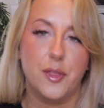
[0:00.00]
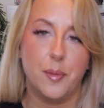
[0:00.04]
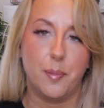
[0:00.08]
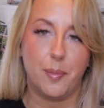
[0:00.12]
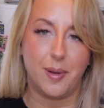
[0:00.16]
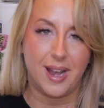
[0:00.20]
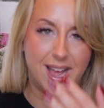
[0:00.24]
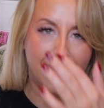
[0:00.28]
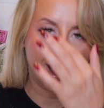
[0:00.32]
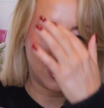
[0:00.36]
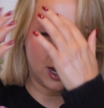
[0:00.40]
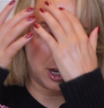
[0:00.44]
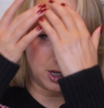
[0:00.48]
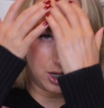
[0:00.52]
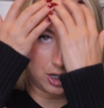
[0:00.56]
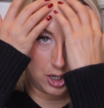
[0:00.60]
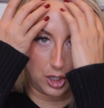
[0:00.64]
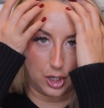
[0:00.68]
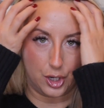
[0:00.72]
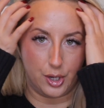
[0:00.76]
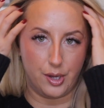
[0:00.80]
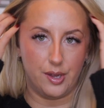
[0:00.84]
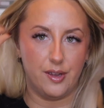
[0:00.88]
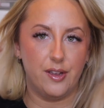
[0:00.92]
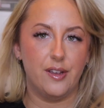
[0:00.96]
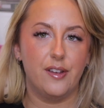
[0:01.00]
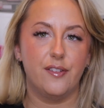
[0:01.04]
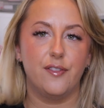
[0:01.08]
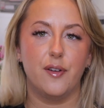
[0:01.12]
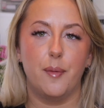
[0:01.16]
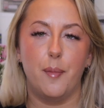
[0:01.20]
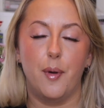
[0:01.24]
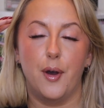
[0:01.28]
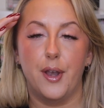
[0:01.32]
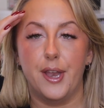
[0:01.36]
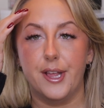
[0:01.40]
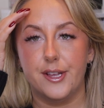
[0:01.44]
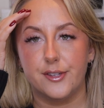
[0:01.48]
the black glue, if
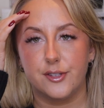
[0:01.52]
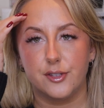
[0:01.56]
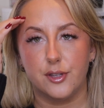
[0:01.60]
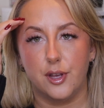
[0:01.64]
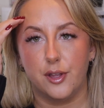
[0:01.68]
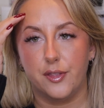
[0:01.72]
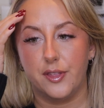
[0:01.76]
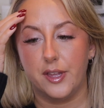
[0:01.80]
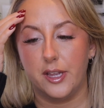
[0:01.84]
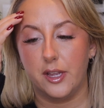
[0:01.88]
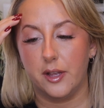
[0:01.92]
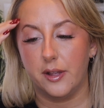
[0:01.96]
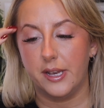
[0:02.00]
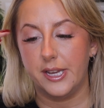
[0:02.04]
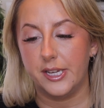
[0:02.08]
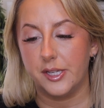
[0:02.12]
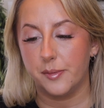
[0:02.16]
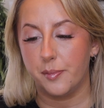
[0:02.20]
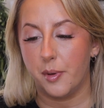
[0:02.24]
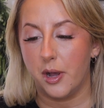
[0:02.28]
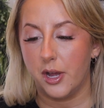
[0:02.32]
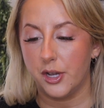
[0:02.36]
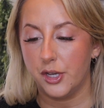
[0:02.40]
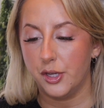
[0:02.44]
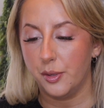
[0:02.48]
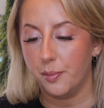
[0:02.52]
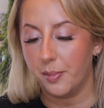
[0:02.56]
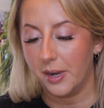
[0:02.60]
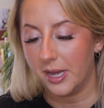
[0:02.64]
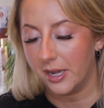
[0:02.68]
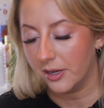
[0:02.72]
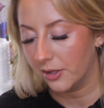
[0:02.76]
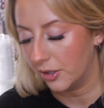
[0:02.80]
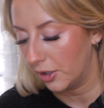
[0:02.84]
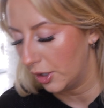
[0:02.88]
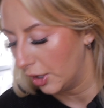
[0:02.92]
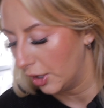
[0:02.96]
I'm honest, so I think I need to buy new black